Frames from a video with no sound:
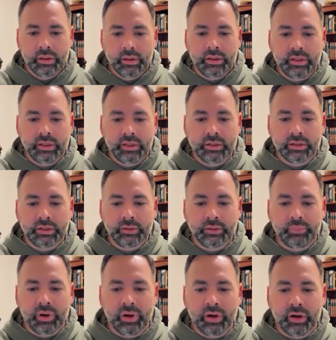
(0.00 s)
there's a
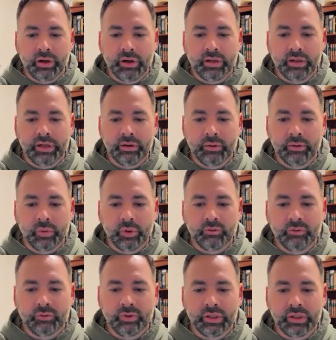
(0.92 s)
part in here
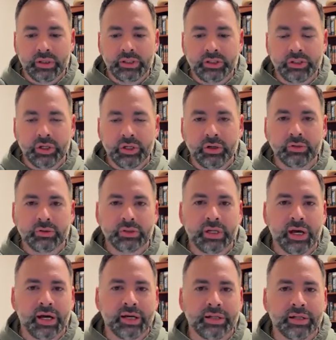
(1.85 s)
what really shows
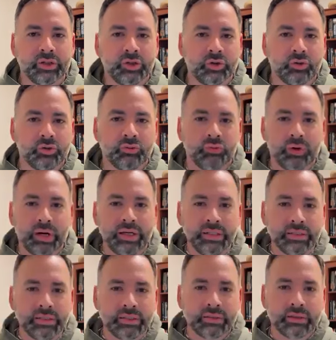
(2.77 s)
God's
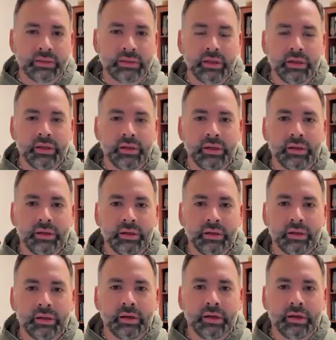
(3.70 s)
grace
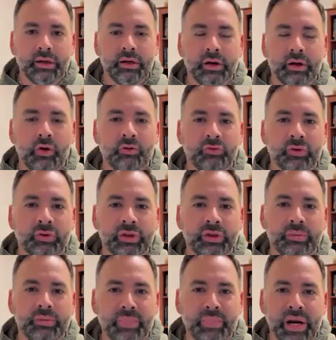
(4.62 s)
over
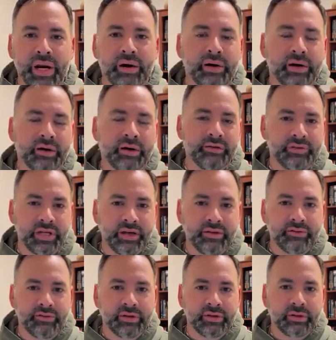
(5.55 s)
the merit of
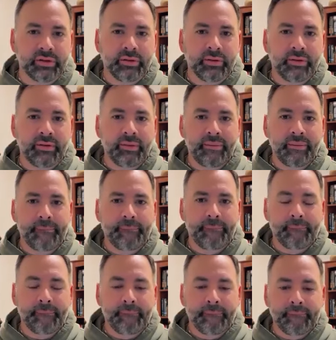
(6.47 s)
David.
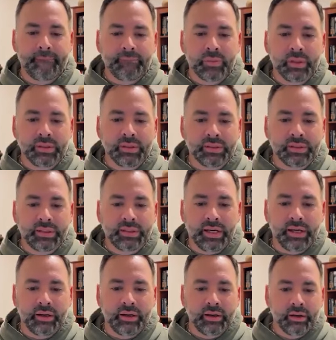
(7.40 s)
Is
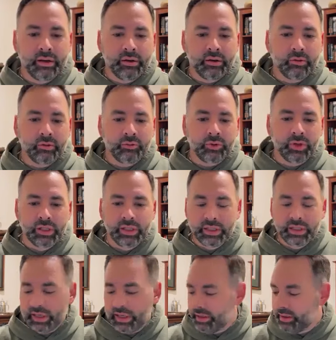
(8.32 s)
that
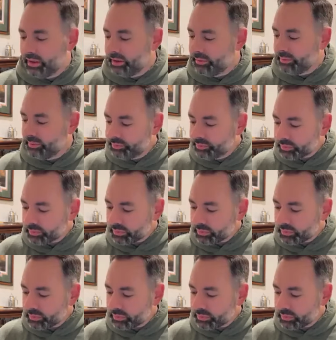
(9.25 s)
really in